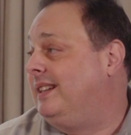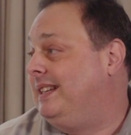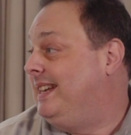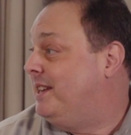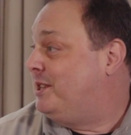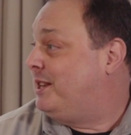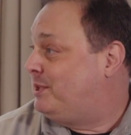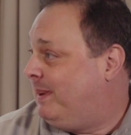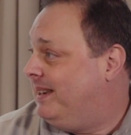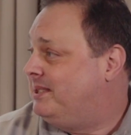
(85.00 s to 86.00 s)
in the EHS
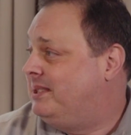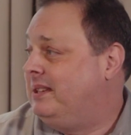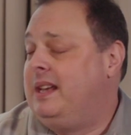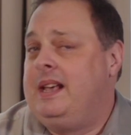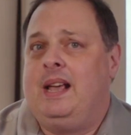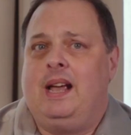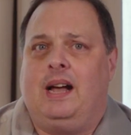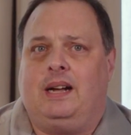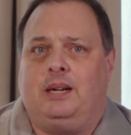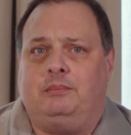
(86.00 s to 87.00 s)
space.
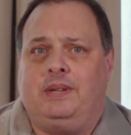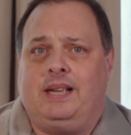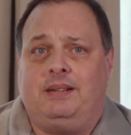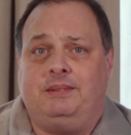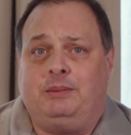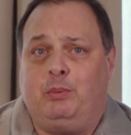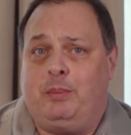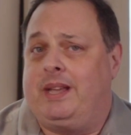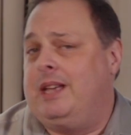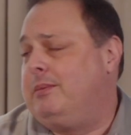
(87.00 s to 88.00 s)
And we
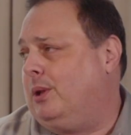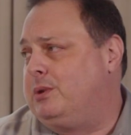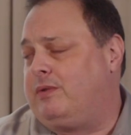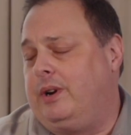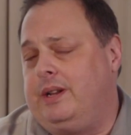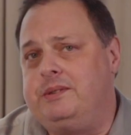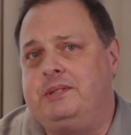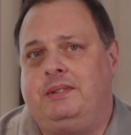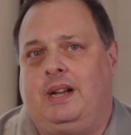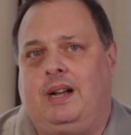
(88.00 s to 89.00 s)
became close
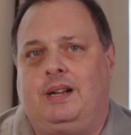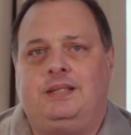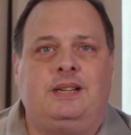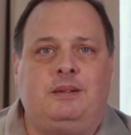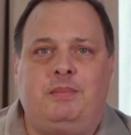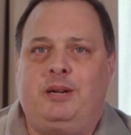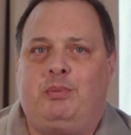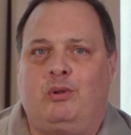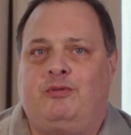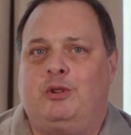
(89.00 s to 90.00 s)
friends, attended many
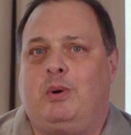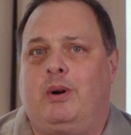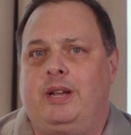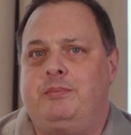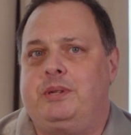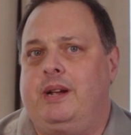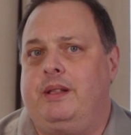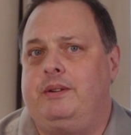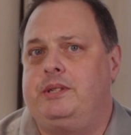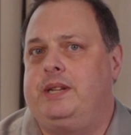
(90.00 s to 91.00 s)
pro football games
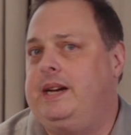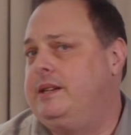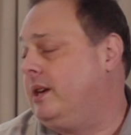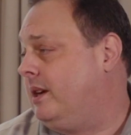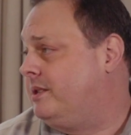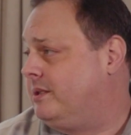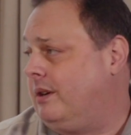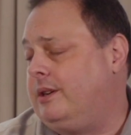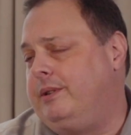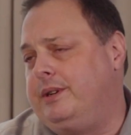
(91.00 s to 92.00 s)
together, and stayed in touch as
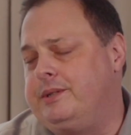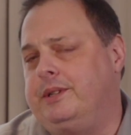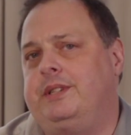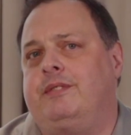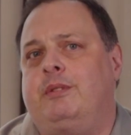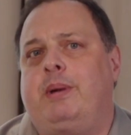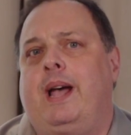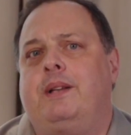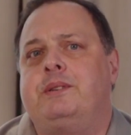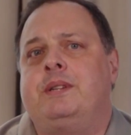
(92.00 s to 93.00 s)
our careers took different
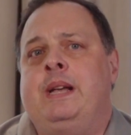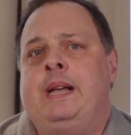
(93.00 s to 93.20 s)
paths.